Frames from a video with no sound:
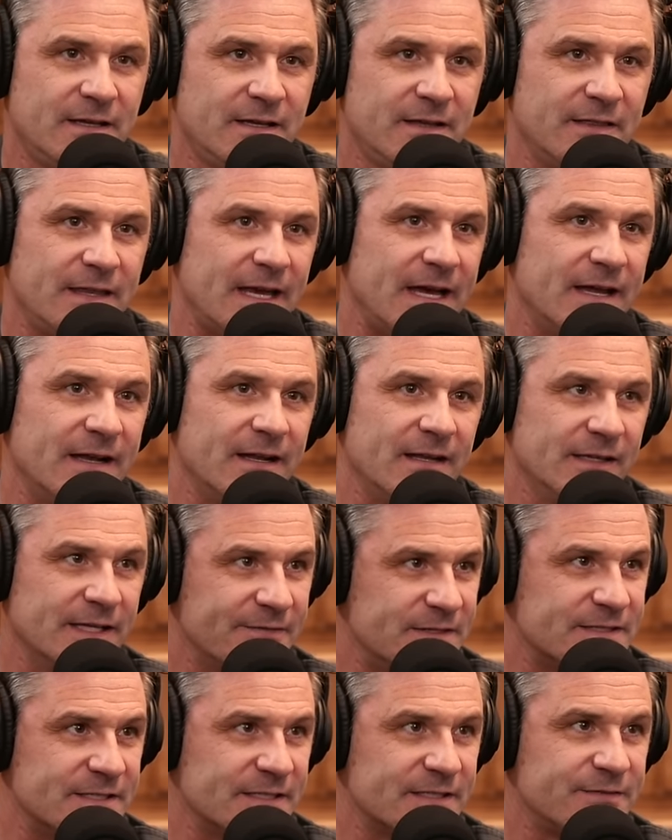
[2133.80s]
that
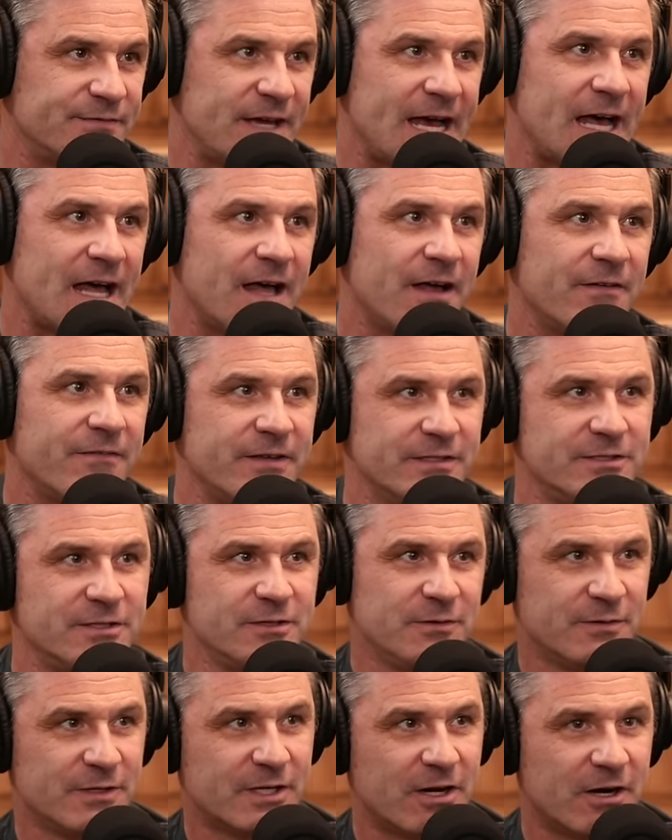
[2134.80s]
ElevenSix valve and
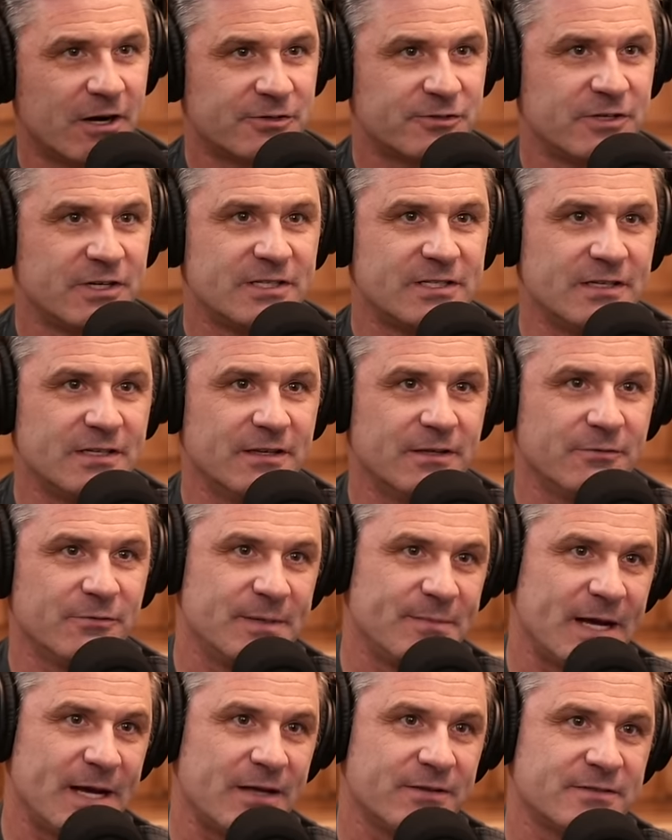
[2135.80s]
tune the cartridge and the
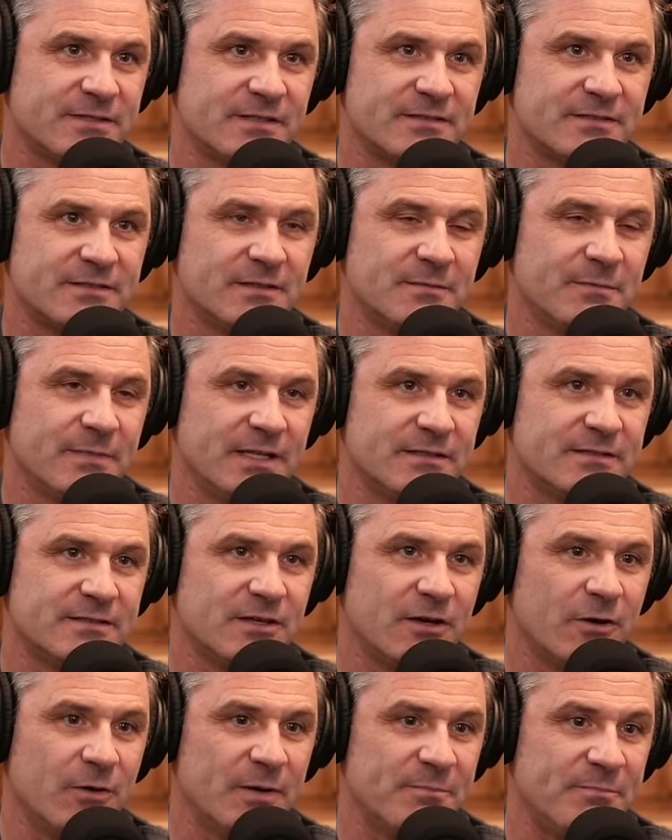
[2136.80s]
rebound system. And
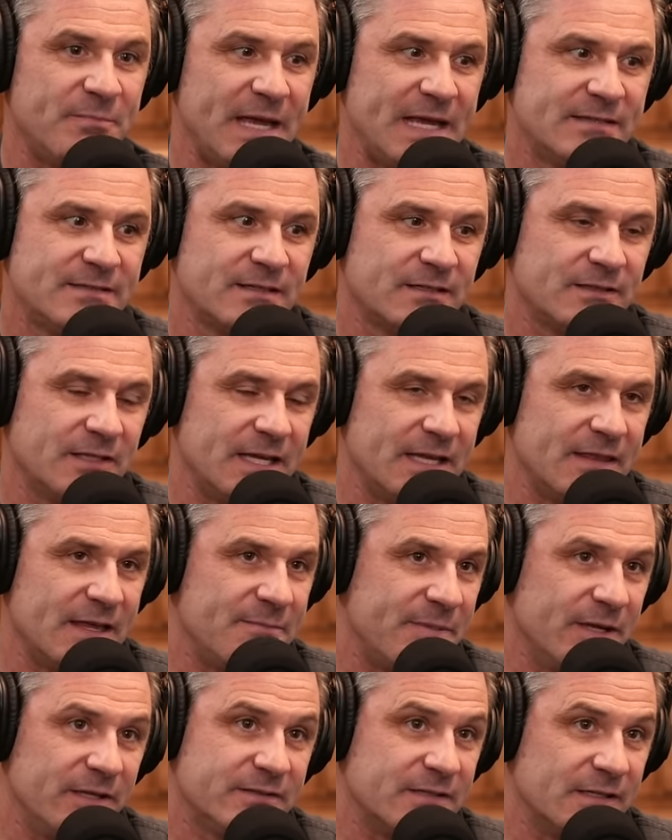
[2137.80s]
so it basically they
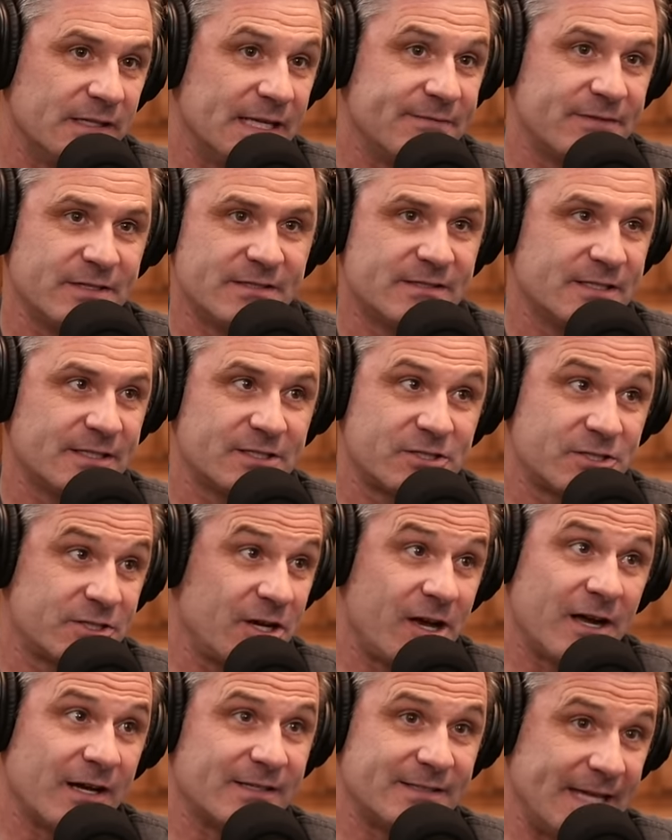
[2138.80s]
built an ElevenSix
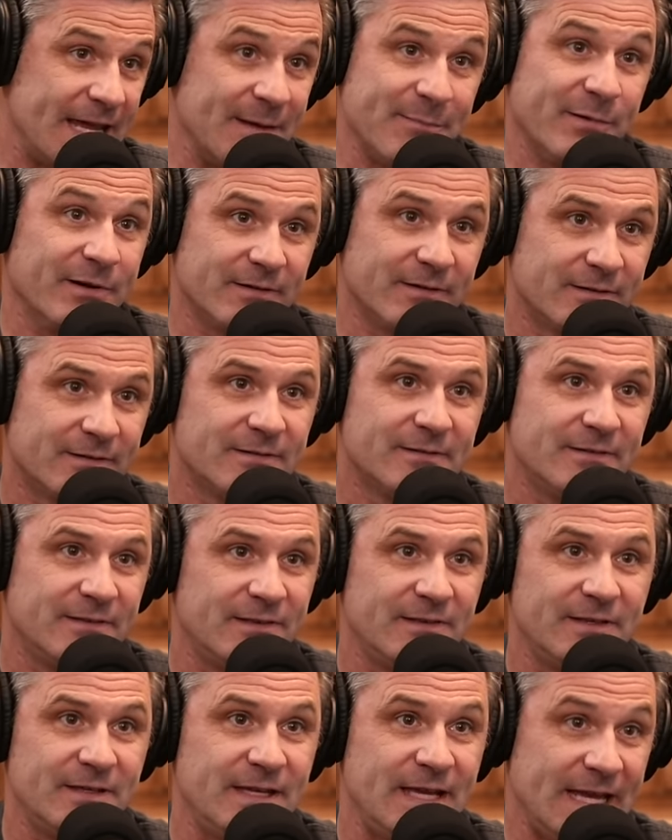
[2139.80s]
shock damper
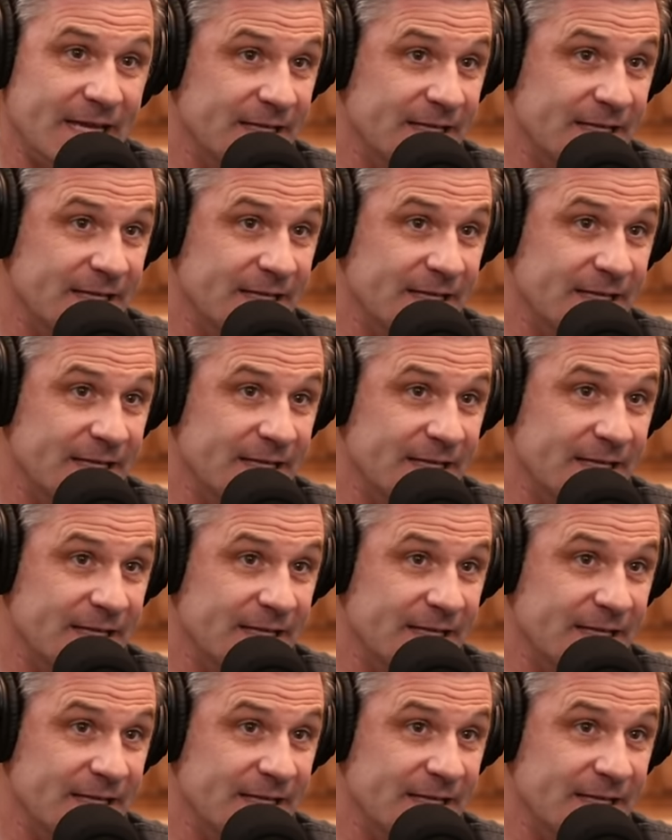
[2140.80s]
hmm.